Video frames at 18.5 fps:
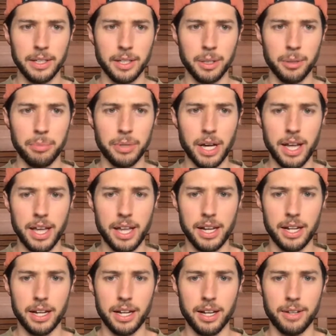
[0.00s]
but
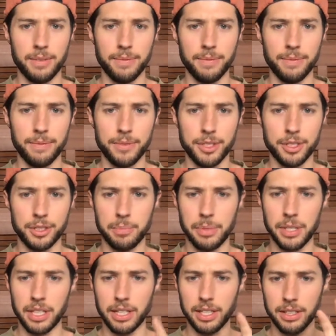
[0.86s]
just
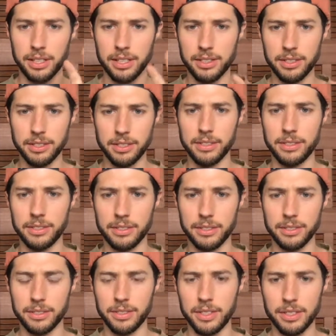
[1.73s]
be like, this is
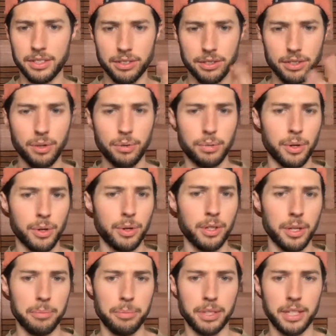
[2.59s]
the role
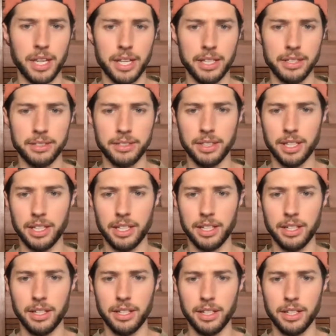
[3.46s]
it plays
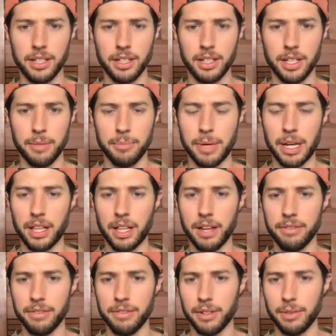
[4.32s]
in my
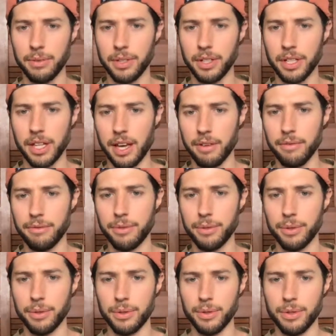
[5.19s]
life in a really
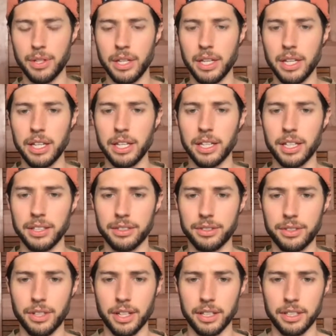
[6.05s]
helpful,
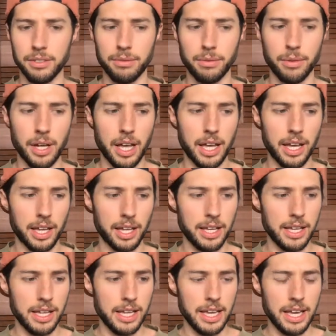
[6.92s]
constructive way.
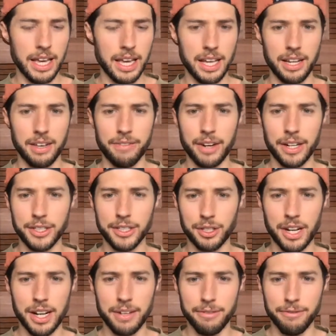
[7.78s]
And if I
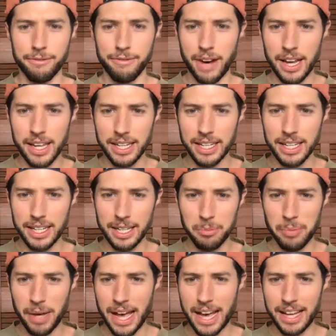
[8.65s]
try to fight it
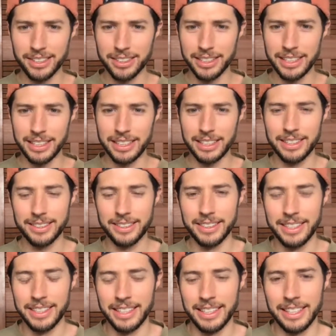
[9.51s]
and battle it,
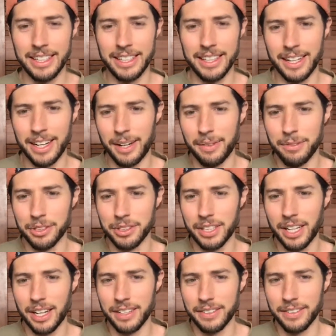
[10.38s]
then I'm just
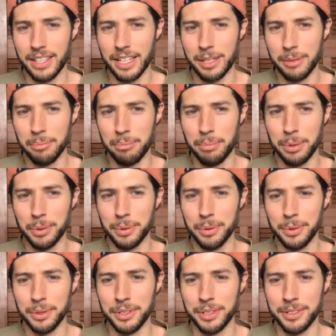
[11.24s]
kind of getting
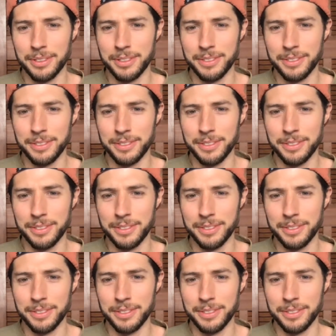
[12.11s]
pulled.